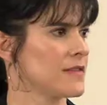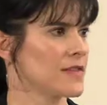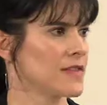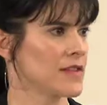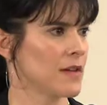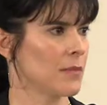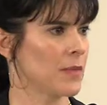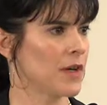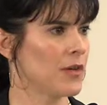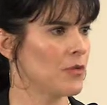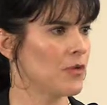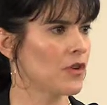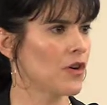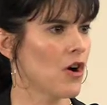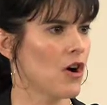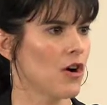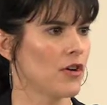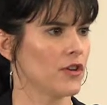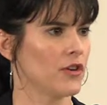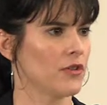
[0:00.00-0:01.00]
somebody will
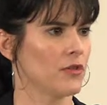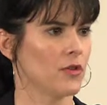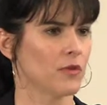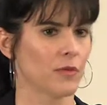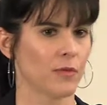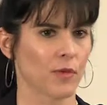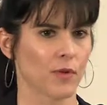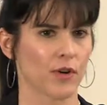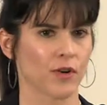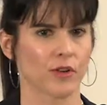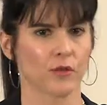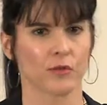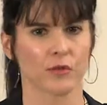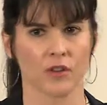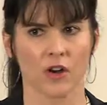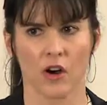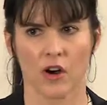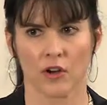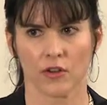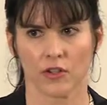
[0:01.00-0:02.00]
call you, or a reporter will
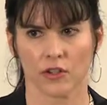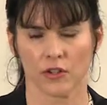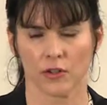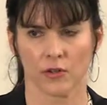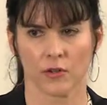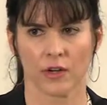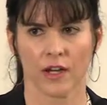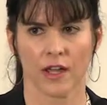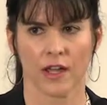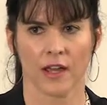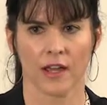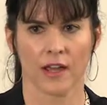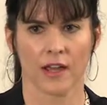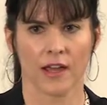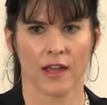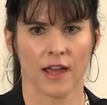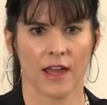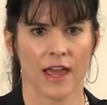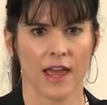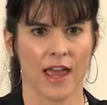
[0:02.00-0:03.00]
call you,
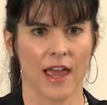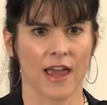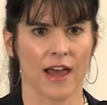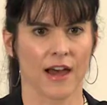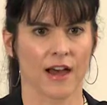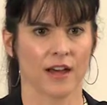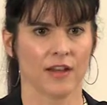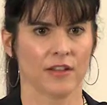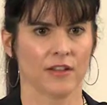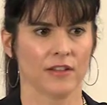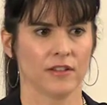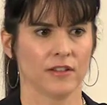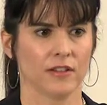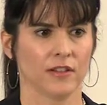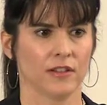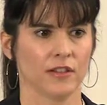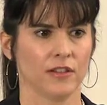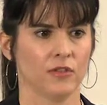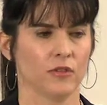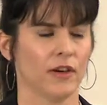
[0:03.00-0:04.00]
and
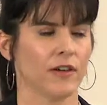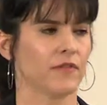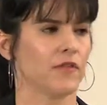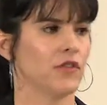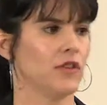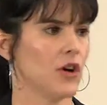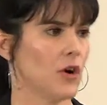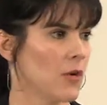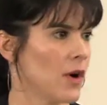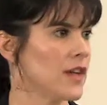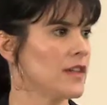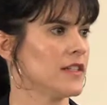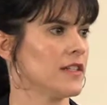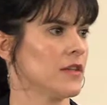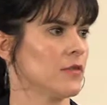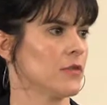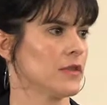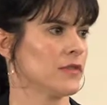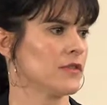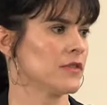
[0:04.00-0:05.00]
you have no idea
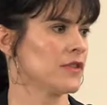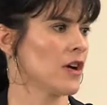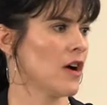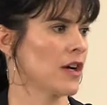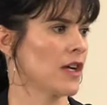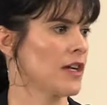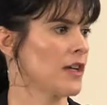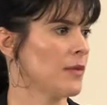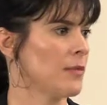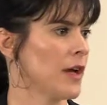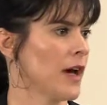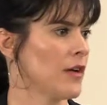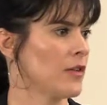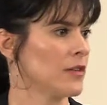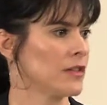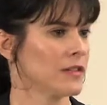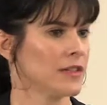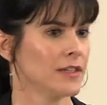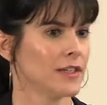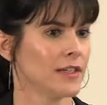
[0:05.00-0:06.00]
what they're talking
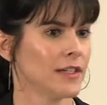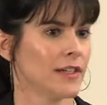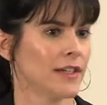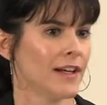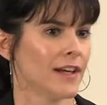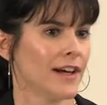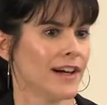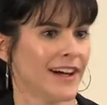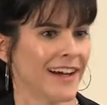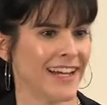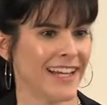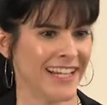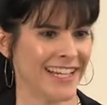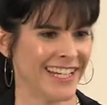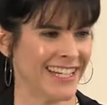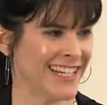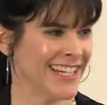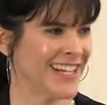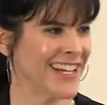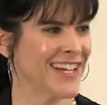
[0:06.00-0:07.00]
about.
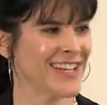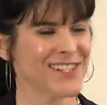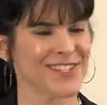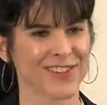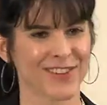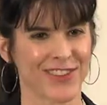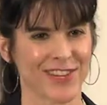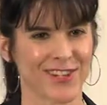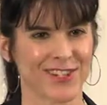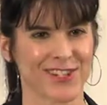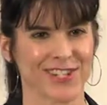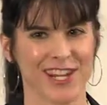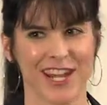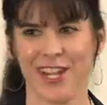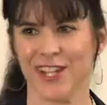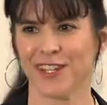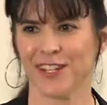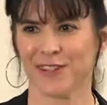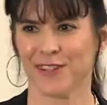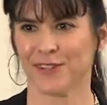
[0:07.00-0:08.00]
So they just
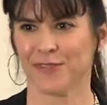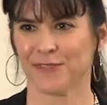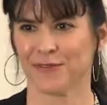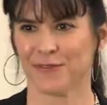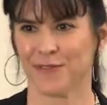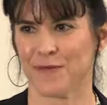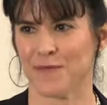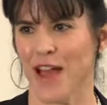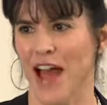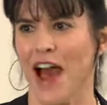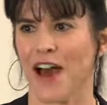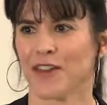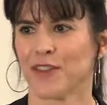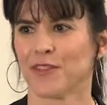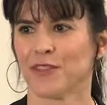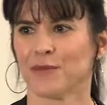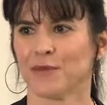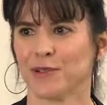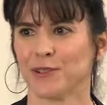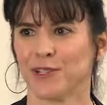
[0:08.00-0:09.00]
hit you from out of
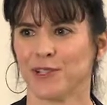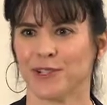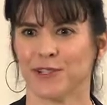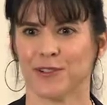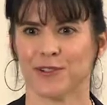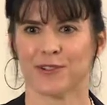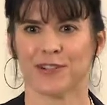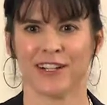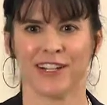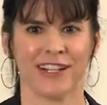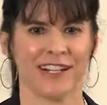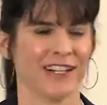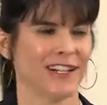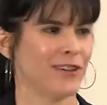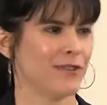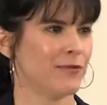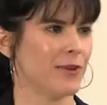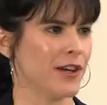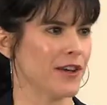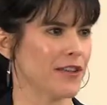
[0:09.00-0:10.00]
the blue
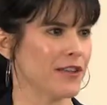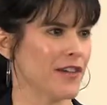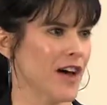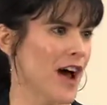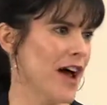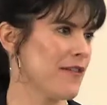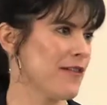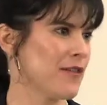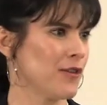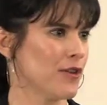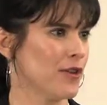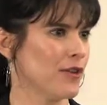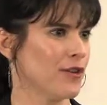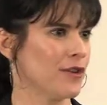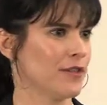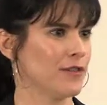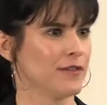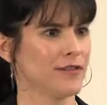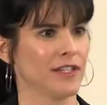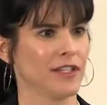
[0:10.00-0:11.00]
with, I've
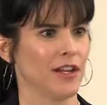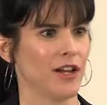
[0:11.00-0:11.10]
heard,